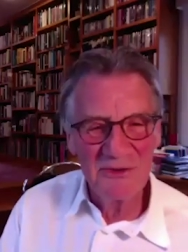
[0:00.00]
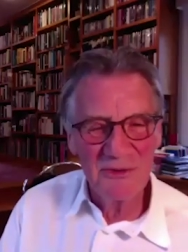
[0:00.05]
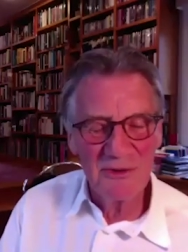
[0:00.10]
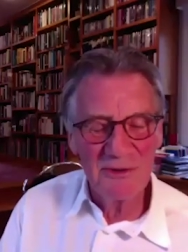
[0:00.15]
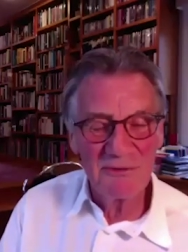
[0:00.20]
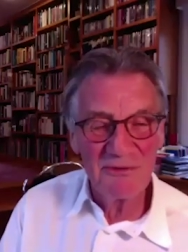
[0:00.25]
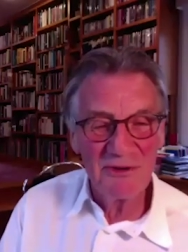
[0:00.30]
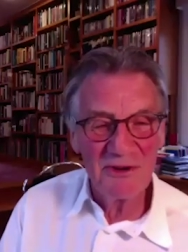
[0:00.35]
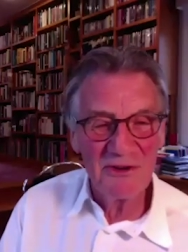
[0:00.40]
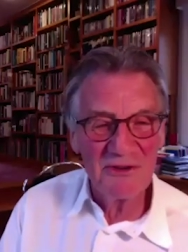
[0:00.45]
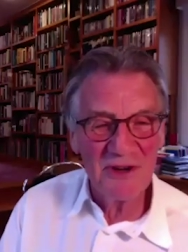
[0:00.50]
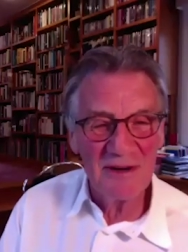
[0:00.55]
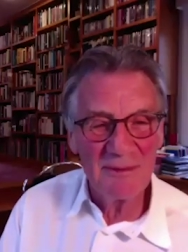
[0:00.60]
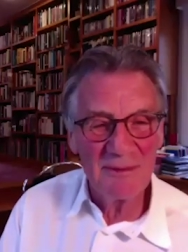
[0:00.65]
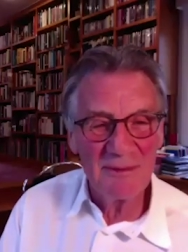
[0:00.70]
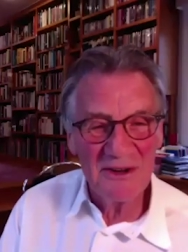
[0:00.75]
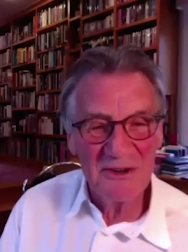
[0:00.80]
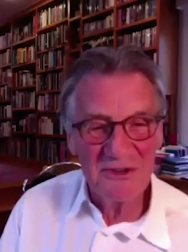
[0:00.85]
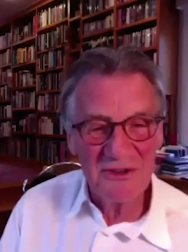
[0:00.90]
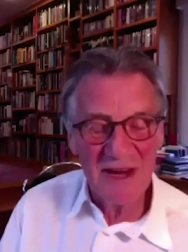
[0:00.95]
Well, the first time
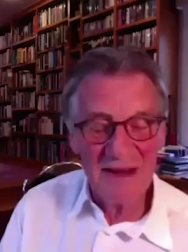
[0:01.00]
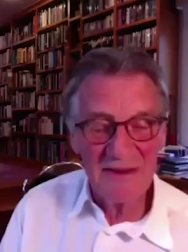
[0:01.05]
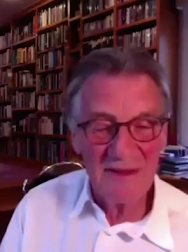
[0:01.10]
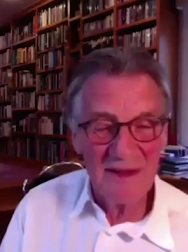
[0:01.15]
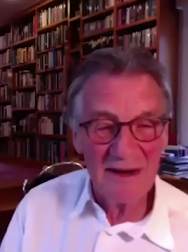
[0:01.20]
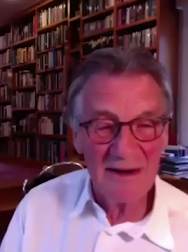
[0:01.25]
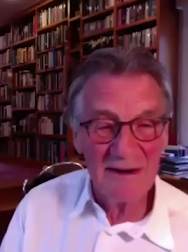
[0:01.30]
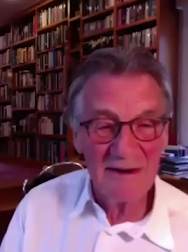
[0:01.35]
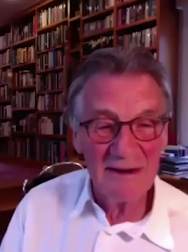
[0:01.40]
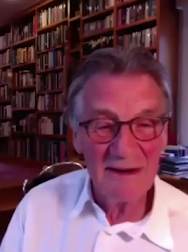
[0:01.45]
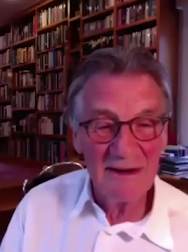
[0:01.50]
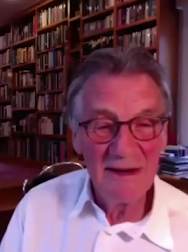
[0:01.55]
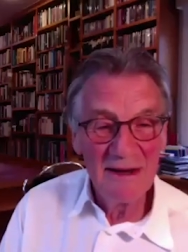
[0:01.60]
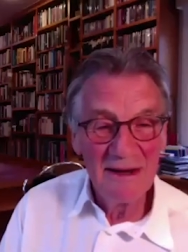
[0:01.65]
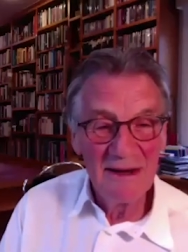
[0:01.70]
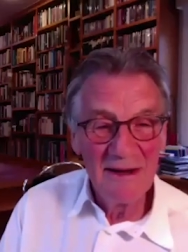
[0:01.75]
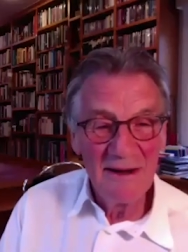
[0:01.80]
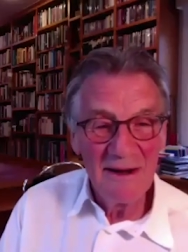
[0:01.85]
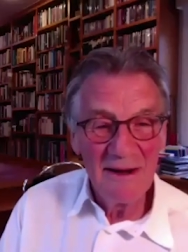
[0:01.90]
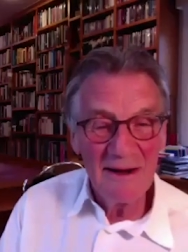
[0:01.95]
I sat there, I,
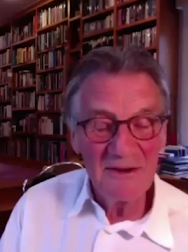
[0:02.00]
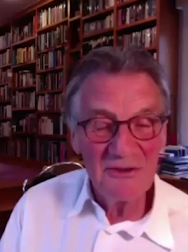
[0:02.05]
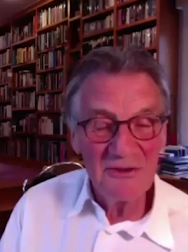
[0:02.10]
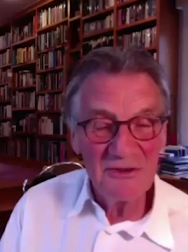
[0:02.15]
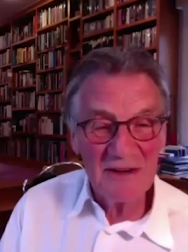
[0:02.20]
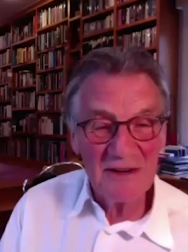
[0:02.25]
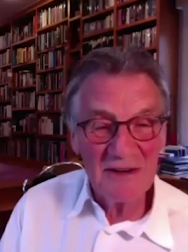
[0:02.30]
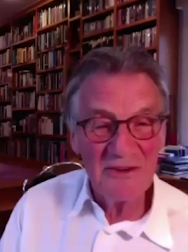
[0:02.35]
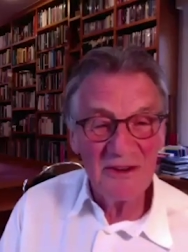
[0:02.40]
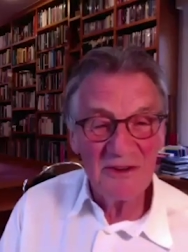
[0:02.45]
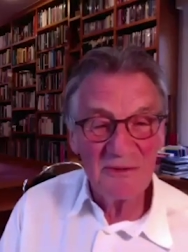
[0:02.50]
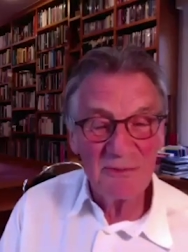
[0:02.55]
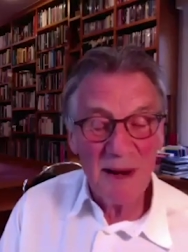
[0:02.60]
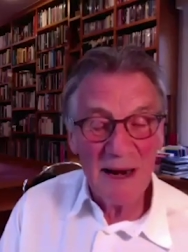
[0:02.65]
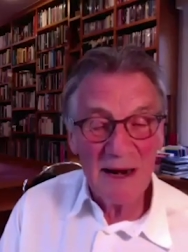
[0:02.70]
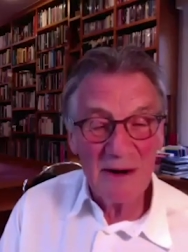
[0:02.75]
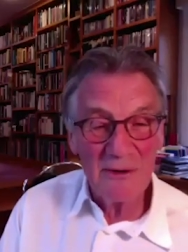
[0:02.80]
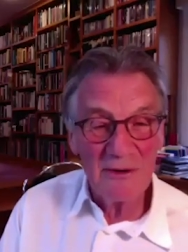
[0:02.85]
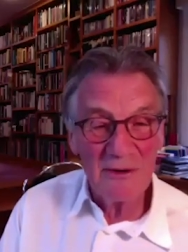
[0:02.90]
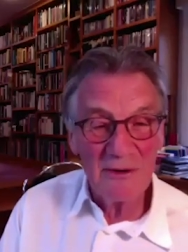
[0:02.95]
I sat in this
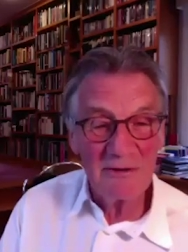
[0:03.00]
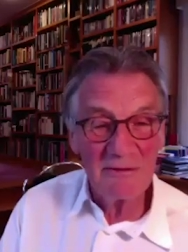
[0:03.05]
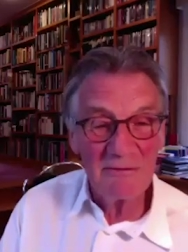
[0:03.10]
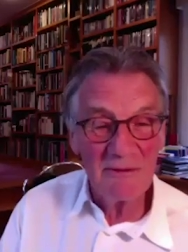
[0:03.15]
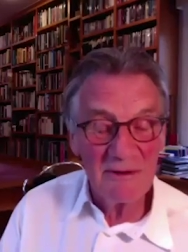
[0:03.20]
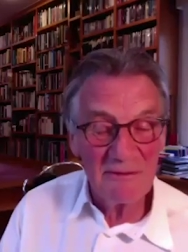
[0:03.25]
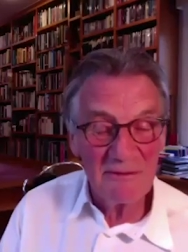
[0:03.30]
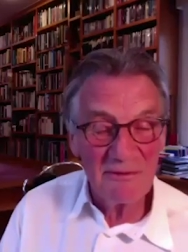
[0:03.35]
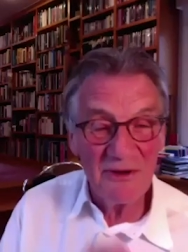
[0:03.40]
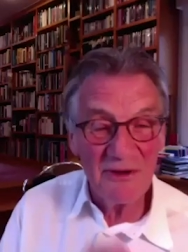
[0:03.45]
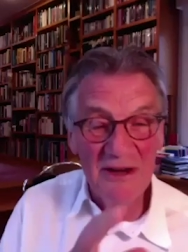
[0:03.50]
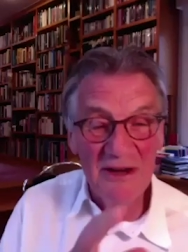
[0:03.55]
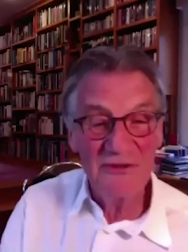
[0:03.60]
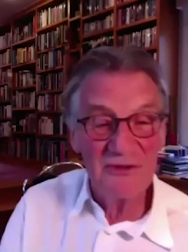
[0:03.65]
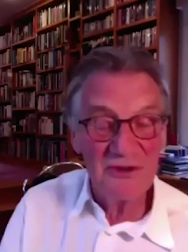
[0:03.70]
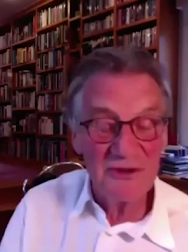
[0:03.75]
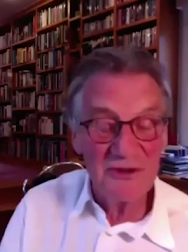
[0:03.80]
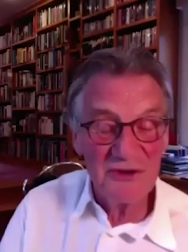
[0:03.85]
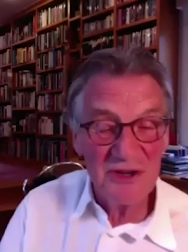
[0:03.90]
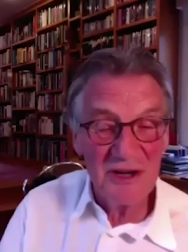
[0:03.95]
barrel and faced
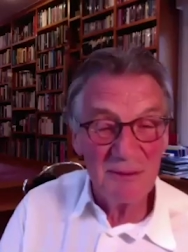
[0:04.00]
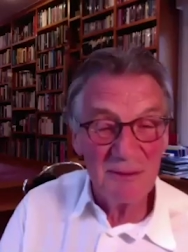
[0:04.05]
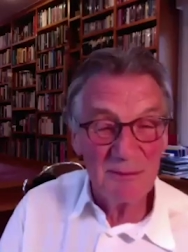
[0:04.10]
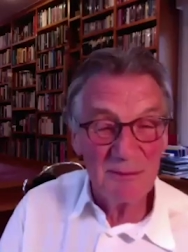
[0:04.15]
the ship,